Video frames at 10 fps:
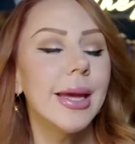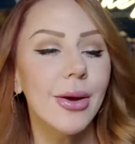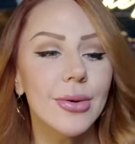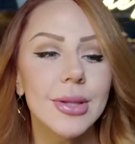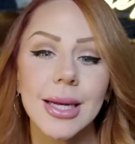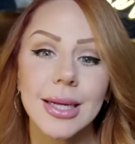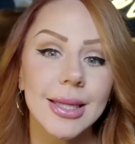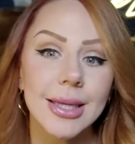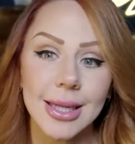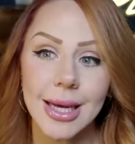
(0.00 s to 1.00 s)
He goes
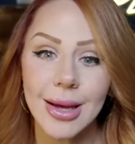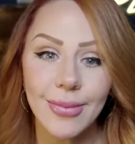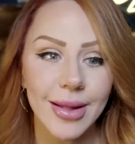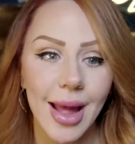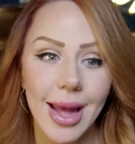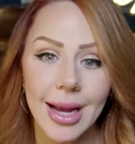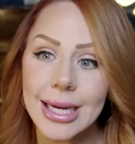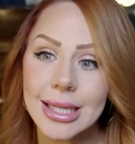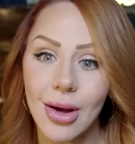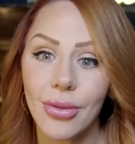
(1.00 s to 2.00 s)
like this. He keeps saying
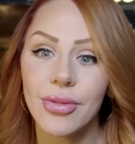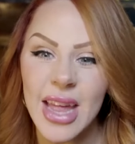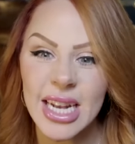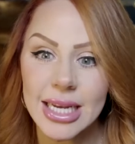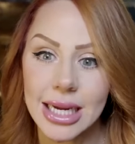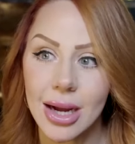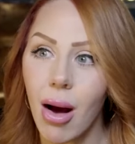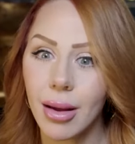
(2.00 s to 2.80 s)
it's authentic,